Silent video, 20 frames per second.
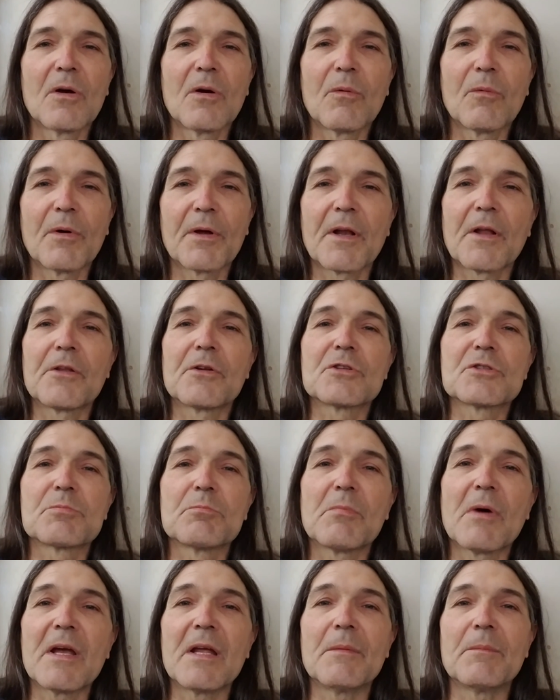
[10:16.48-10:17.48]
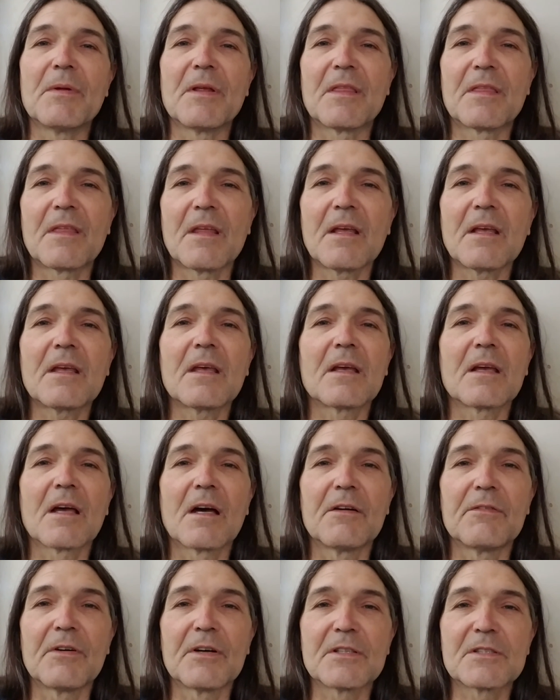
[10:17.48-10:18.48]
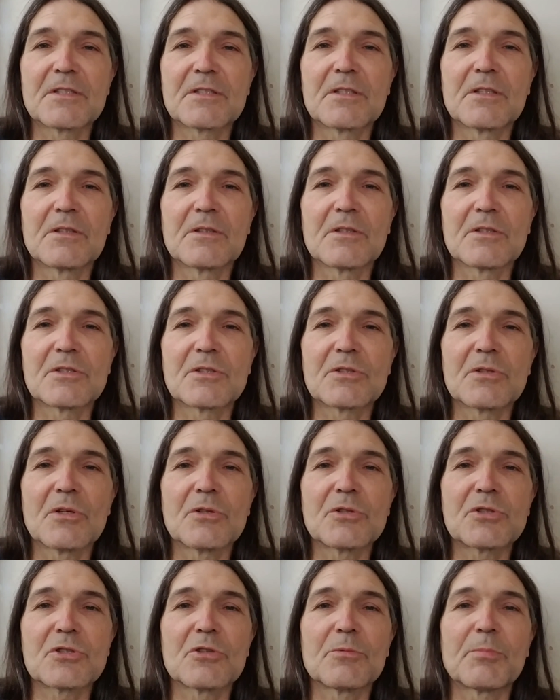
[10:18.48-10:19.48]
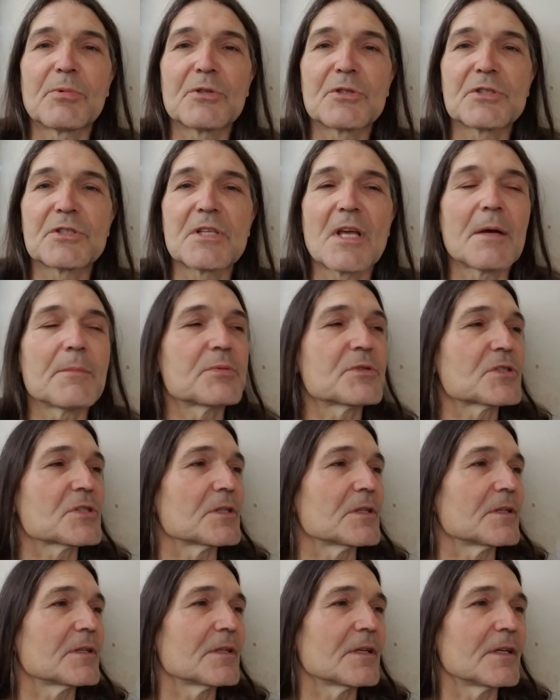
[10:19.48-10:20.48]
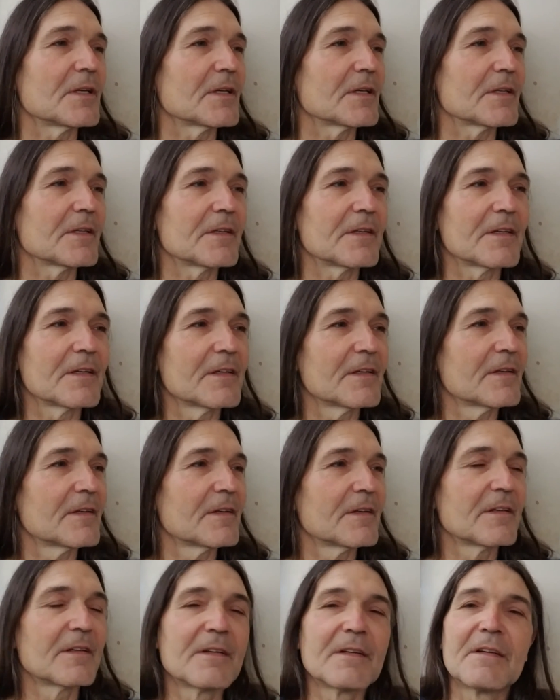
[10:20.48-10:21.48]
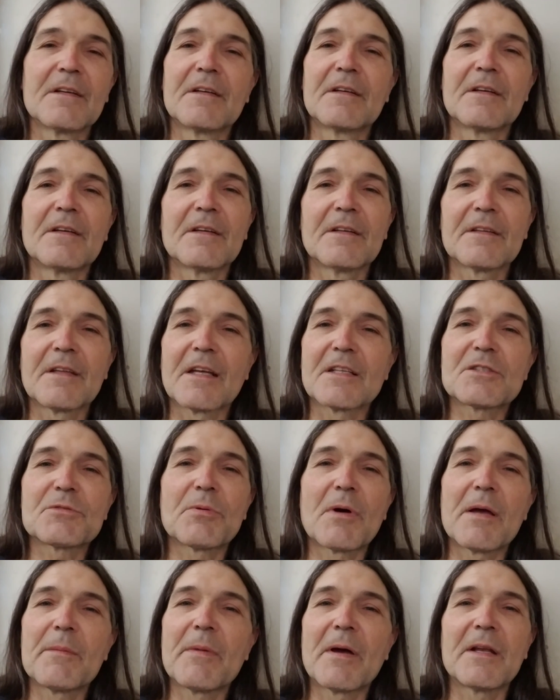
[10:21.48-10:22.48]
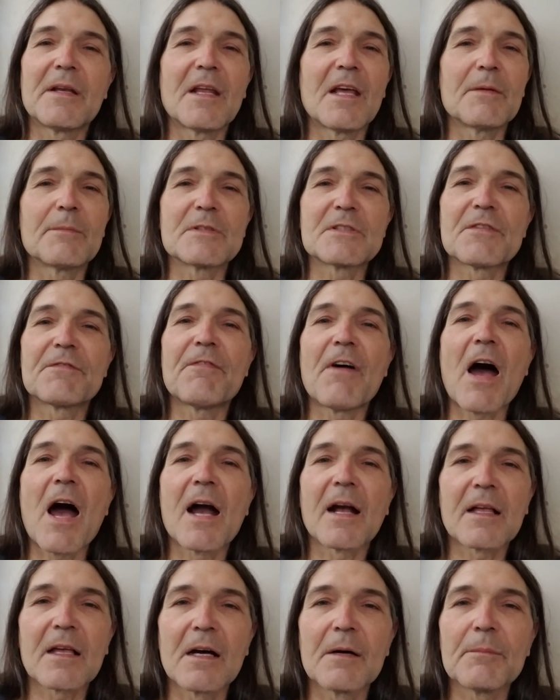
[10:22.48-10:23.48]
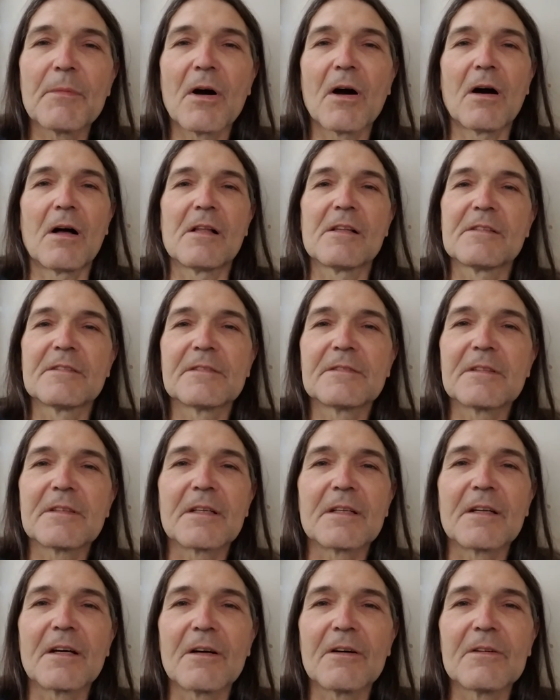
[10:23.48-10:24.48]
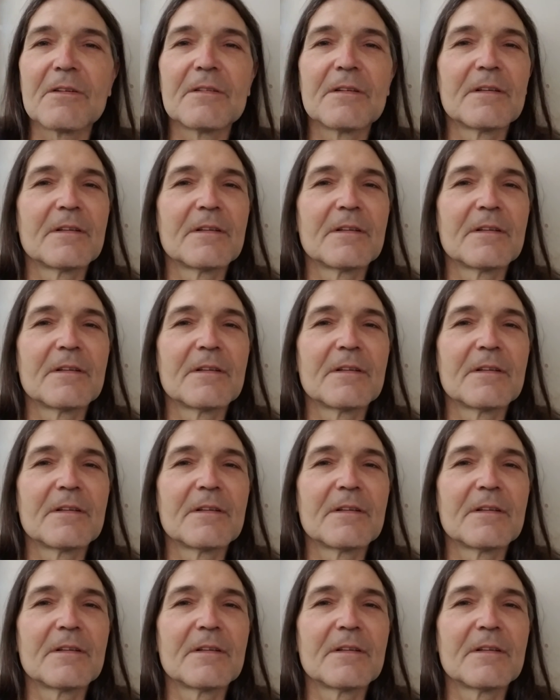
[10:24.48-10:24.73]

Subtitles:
what others might be thinking of us, the social perception. And that's why my name is Fa Kamal, you know?